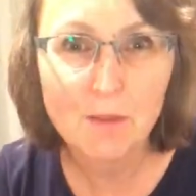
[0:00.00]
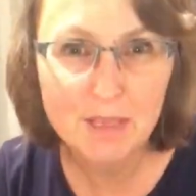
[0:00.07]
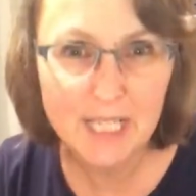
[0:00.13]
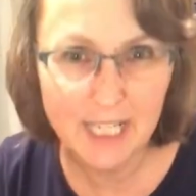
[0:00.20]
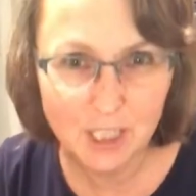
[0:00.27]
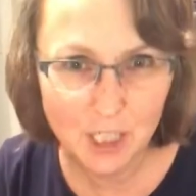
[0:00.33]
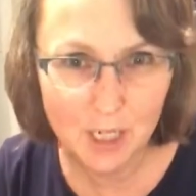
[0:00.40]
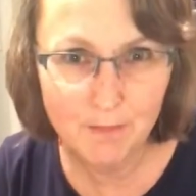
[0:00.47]

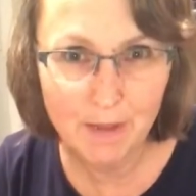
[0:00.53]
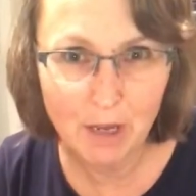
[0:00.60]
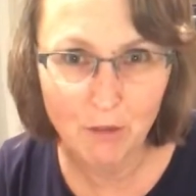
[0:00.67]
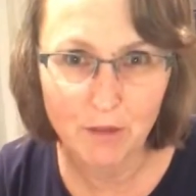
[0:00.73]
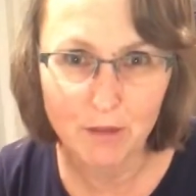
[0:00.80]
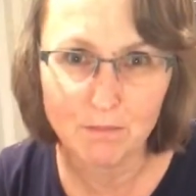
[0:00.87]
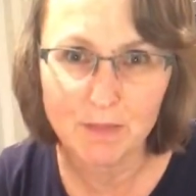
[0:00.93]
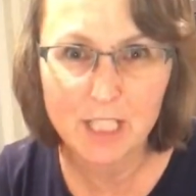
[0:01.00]
for
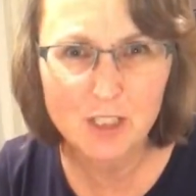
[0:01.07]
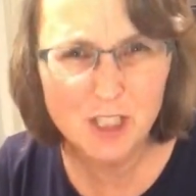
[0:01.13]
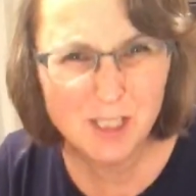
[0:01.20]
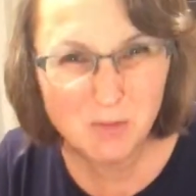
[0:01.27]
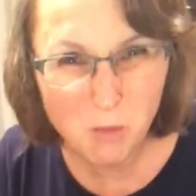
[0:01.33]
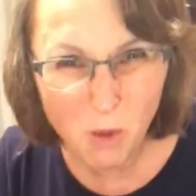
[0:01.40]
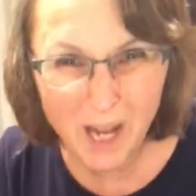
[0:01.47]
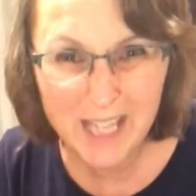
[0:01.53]

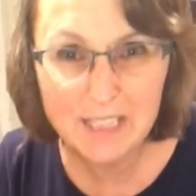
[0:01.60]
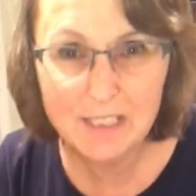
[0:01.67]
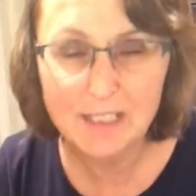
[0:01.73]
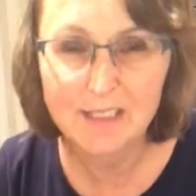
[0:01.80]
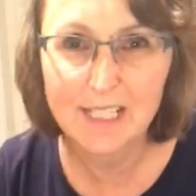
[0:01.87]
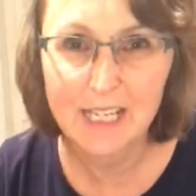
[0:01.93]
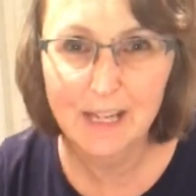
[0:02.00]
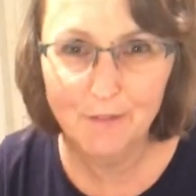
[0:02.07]
34, and that is
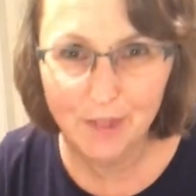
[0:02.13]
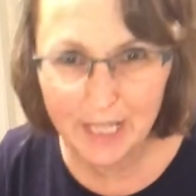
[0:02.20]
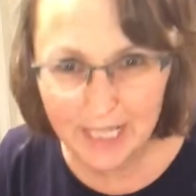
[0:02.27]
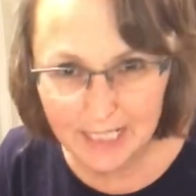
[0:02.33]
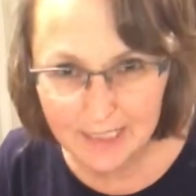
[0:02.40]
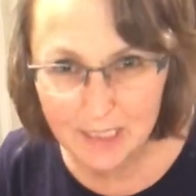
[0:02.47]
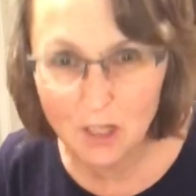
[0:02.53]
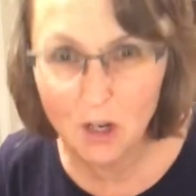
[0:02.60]

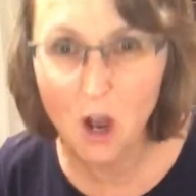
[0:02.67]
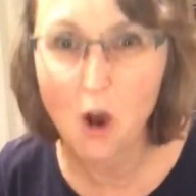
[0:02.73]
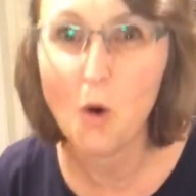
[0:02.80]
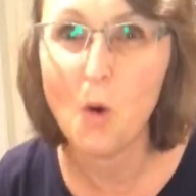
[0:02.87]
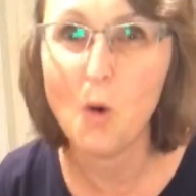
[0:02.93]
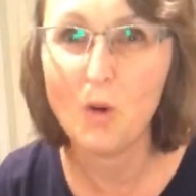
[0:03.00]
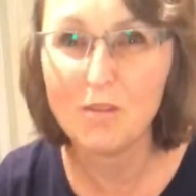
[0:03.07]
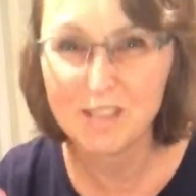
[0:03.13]
until the
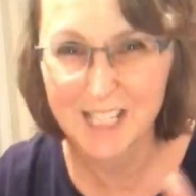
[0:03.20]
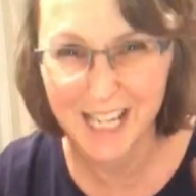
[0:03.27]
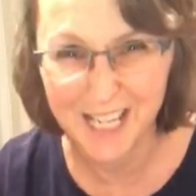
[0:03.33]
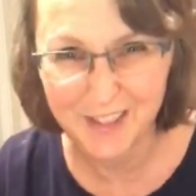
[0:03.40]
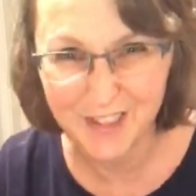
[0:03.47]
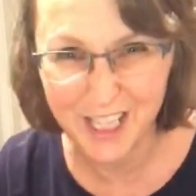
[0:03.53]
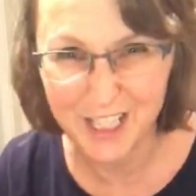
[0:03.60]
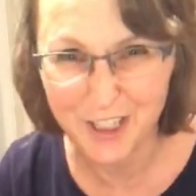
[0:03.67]
end
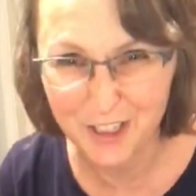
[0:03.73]
of the